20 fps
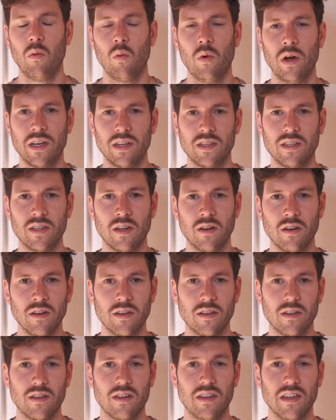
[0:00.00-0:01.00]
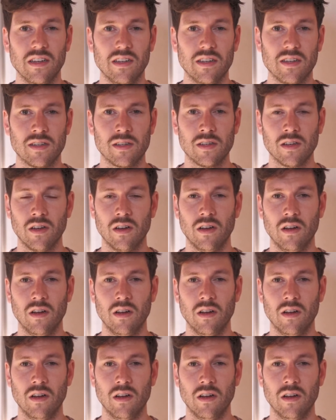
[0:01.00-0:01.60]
When I started this